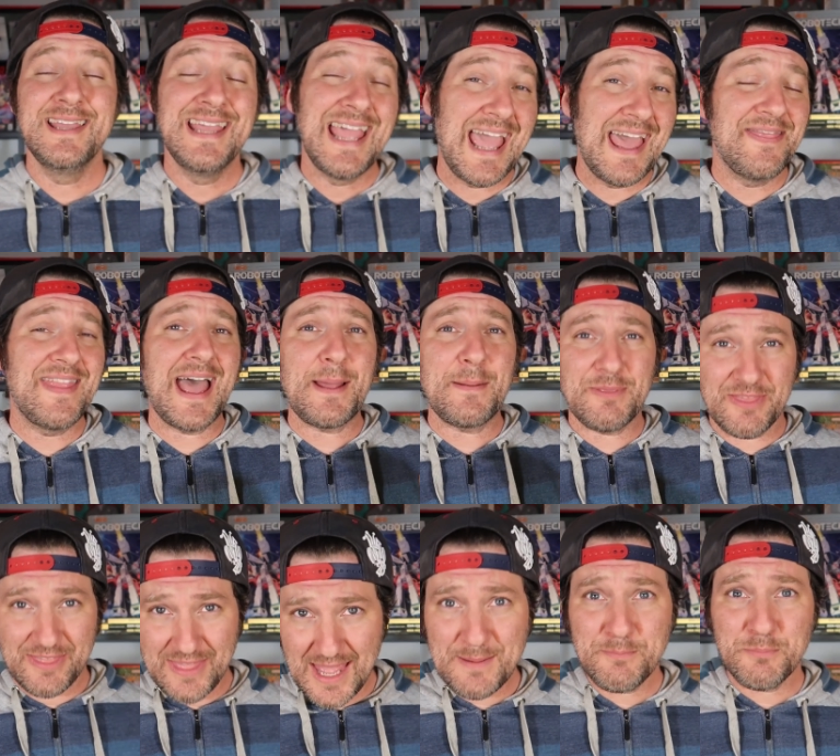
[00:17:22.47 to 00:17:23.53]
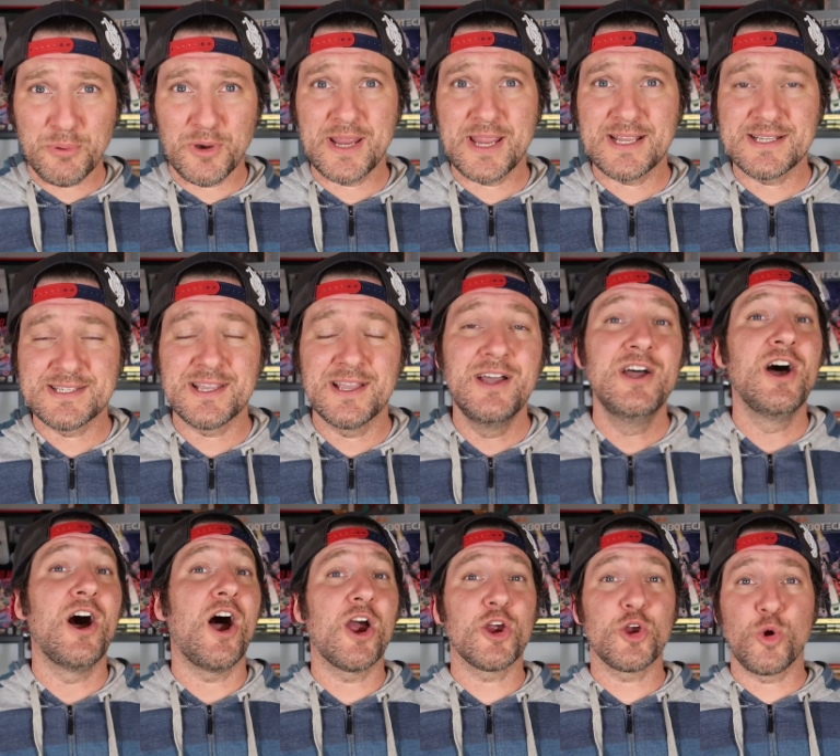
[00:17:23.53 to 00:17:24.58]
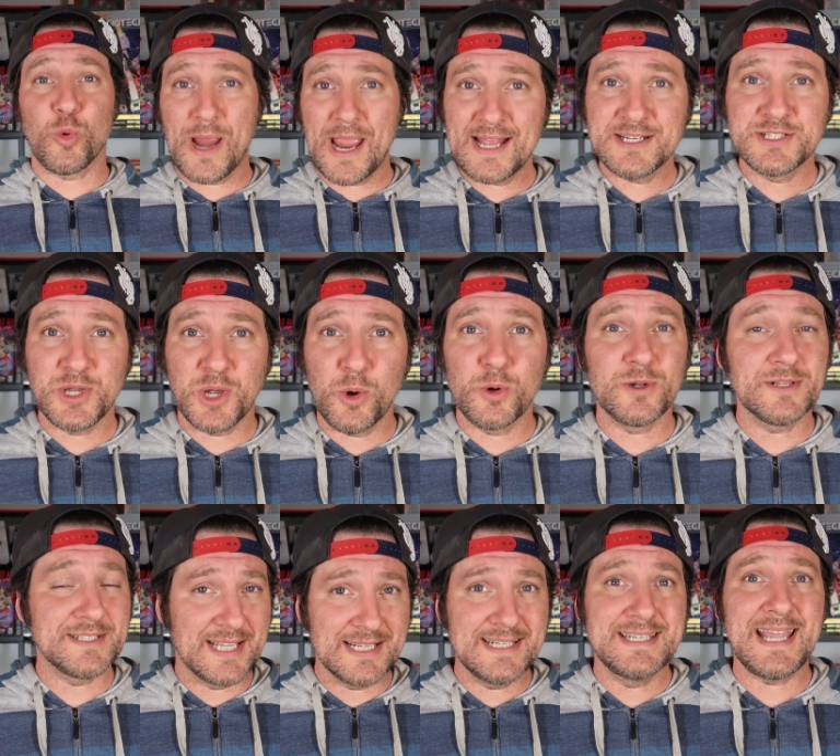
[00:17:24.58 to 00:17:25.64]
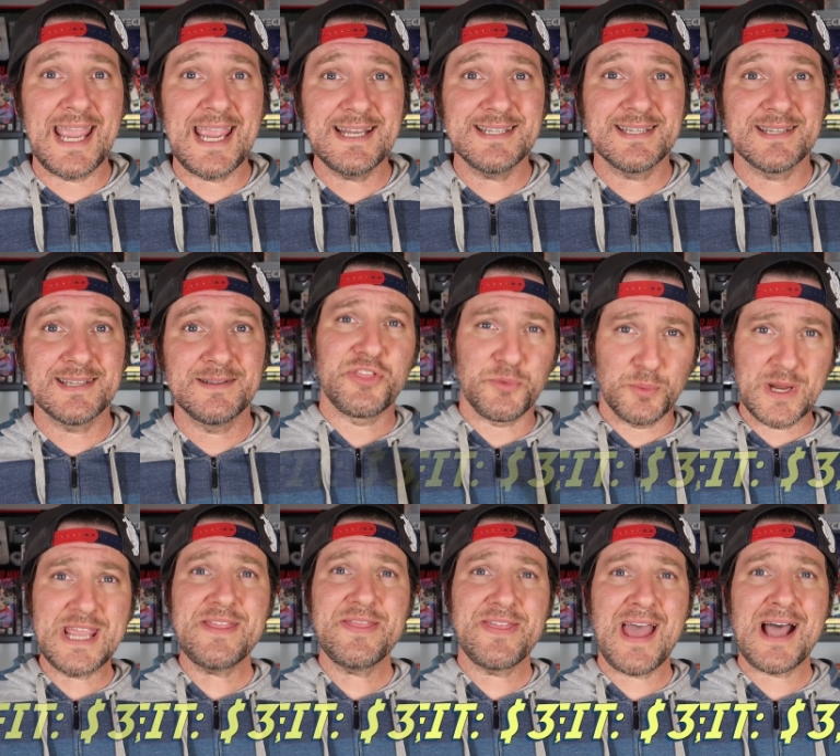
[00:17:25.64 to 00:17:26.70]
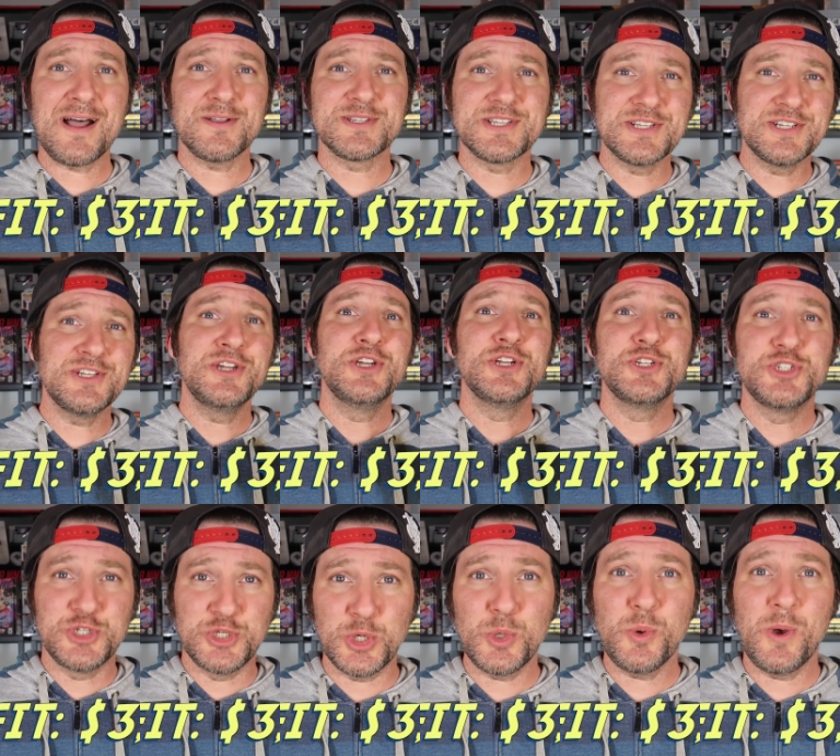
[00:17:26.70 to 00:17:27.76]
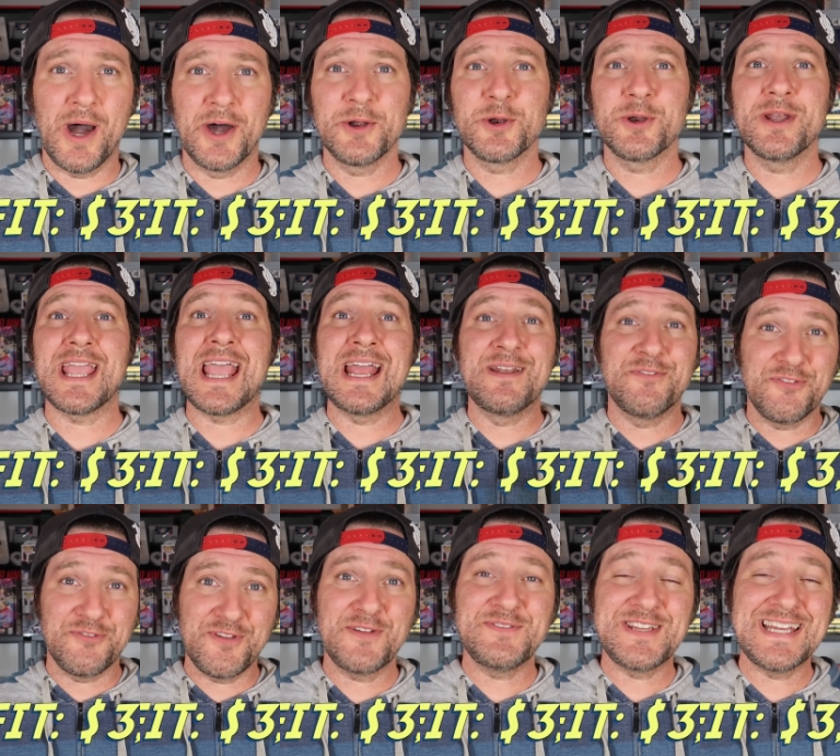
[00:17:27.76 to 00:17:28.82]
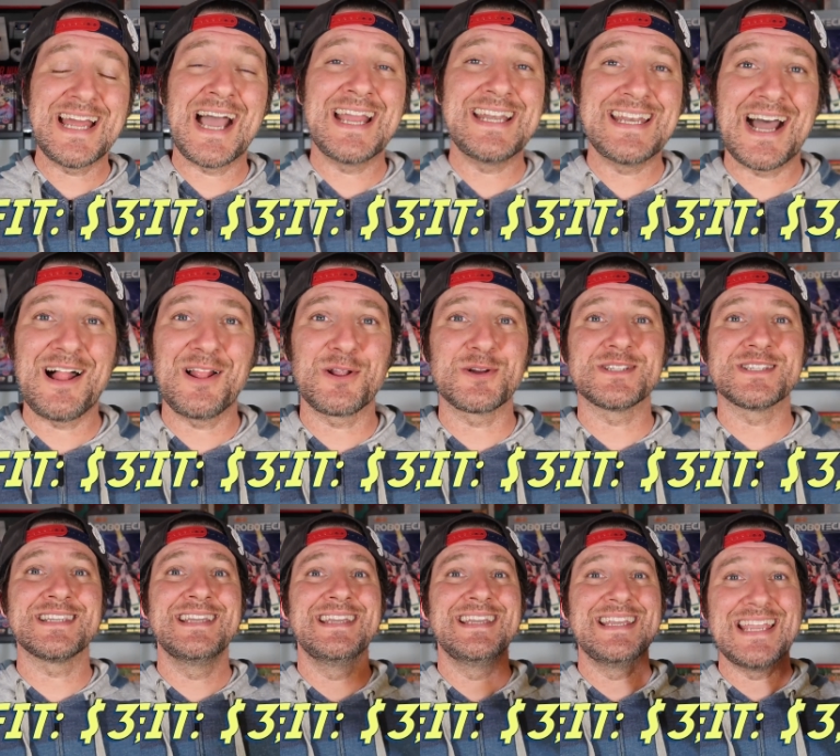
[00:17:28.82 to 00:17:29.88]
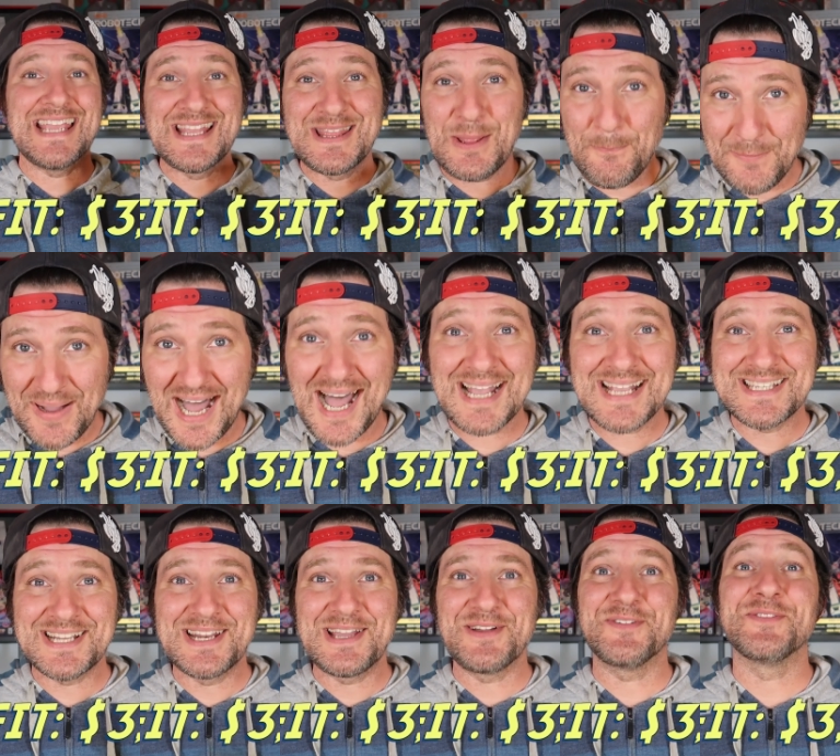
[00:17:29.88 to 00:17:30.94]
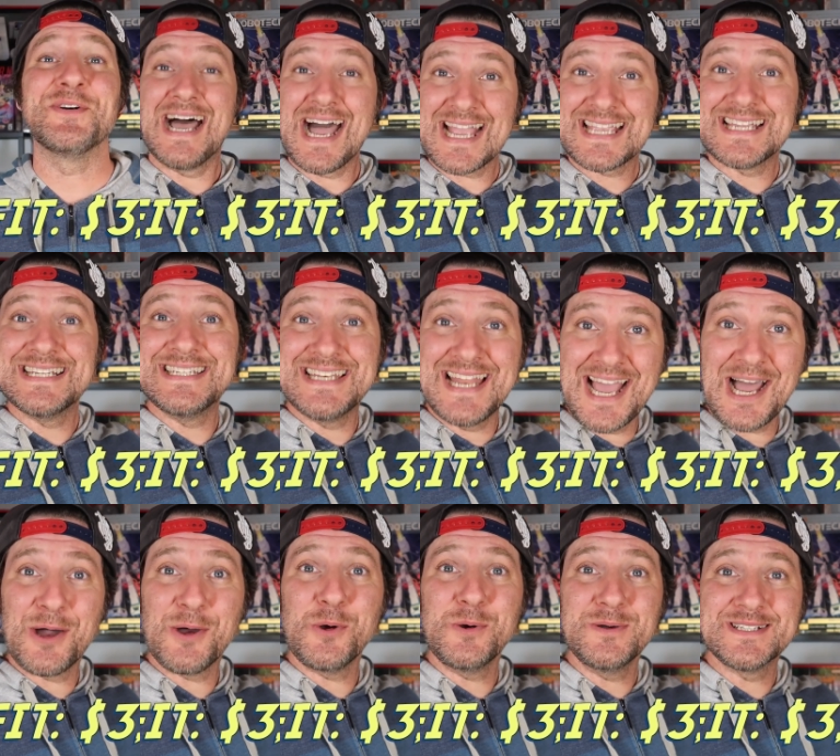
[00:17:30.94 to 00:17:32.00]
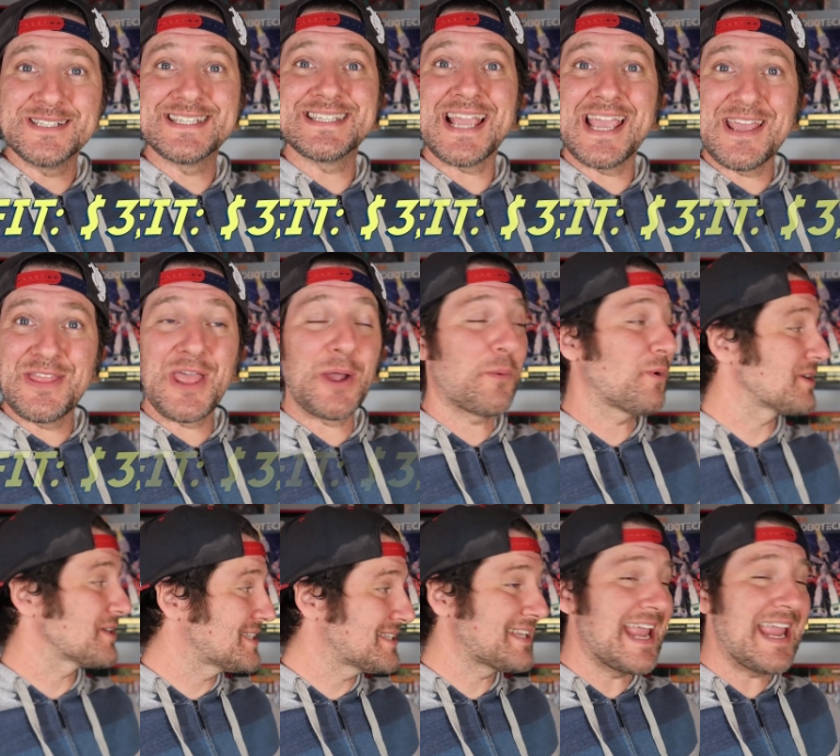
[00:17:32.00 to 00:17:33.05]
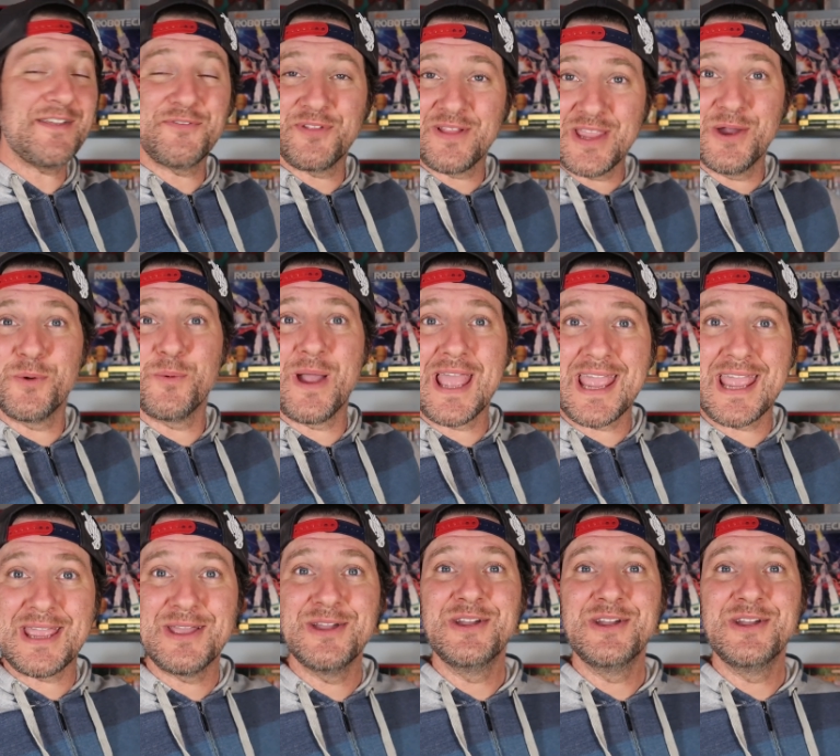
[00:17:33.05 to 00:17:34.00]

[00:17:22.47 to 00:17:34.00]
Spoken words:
and that then brings our grand total to date, $3,259 in the positive. I can now say that we're safely away